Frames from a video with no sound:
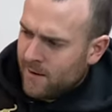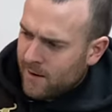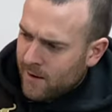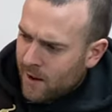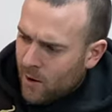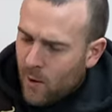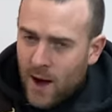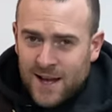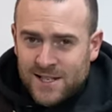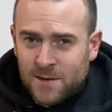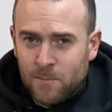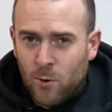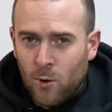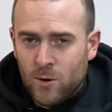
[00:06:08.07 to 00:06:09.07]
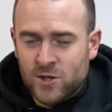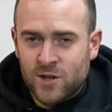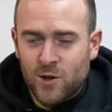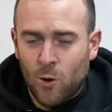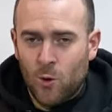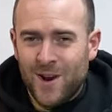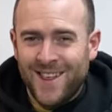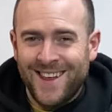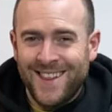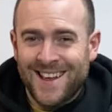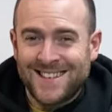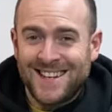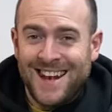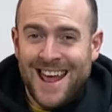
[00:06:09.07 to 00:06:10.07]
Now, I suppose the only thing
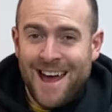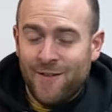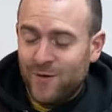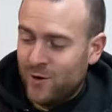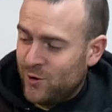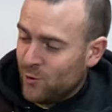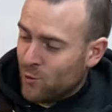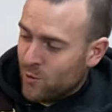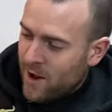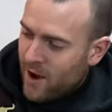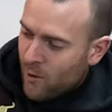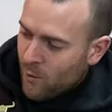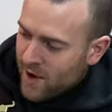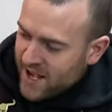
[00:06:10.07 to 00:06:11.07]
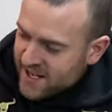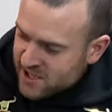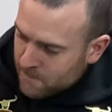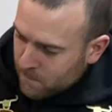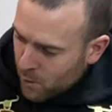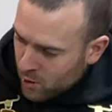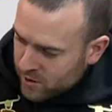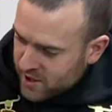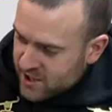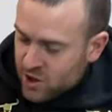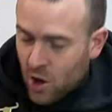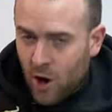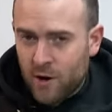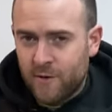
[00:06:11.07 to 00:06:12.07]
that's left to do now is to put
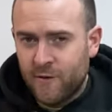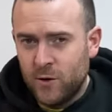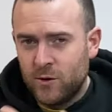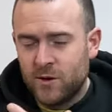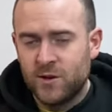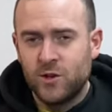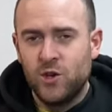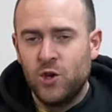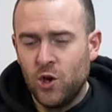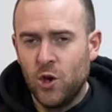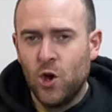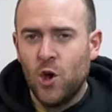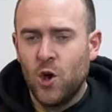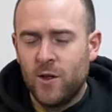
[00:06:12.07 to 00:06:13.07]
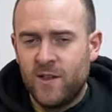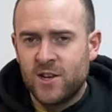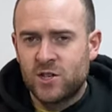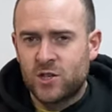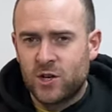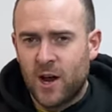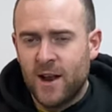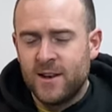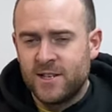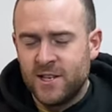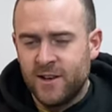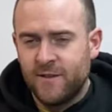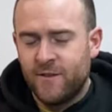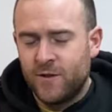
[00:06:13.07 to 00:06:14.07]
this on for you to hear this run.
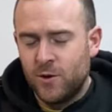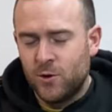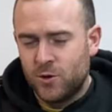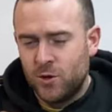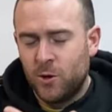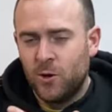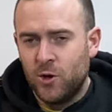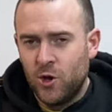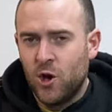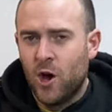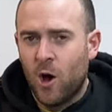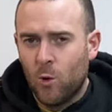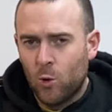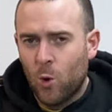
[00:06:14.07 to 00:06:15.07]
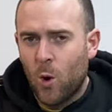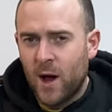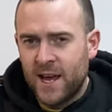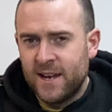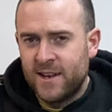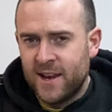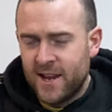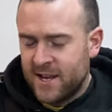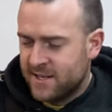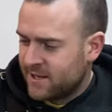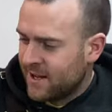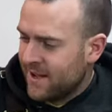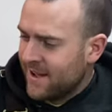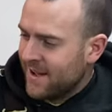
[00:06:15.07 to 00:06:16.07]
See if you can hear how quiet it
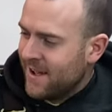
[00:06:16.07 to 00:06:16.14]
is.